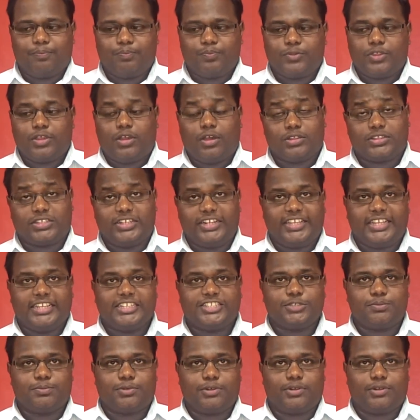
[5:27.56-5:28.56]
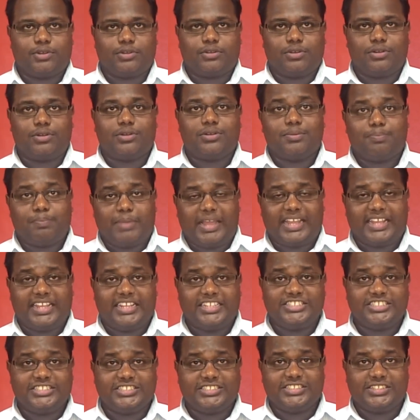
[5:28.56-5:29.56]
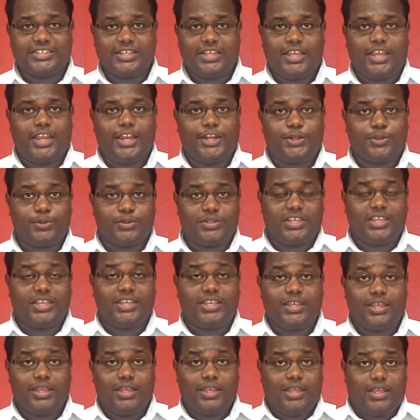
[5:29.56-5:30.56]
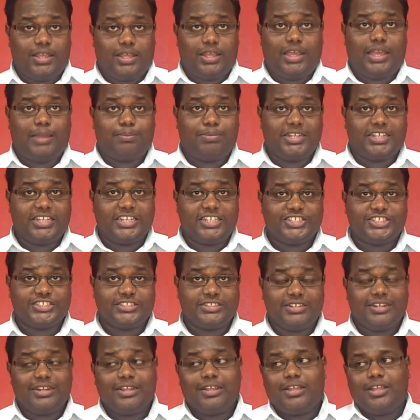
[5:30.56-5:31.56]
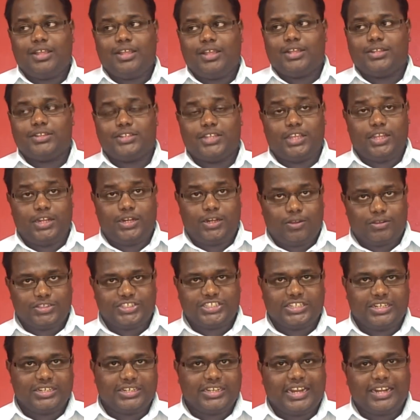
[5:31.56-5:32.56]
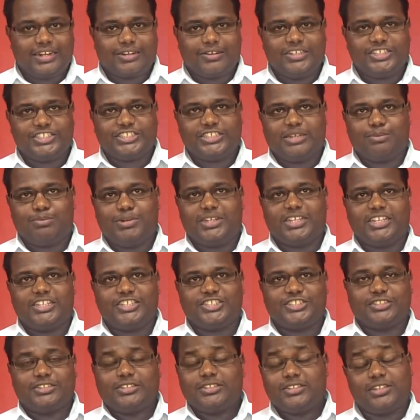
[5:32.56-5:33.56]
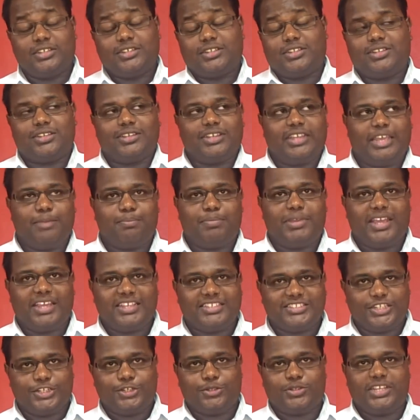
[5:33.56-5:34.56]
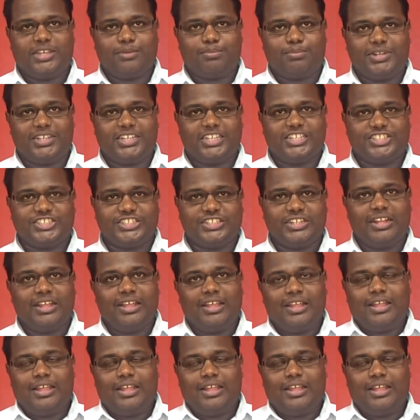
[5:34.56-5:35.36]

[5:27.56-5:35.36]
authentication protocol packages into the application, the logical calculation application, the APIs into the application,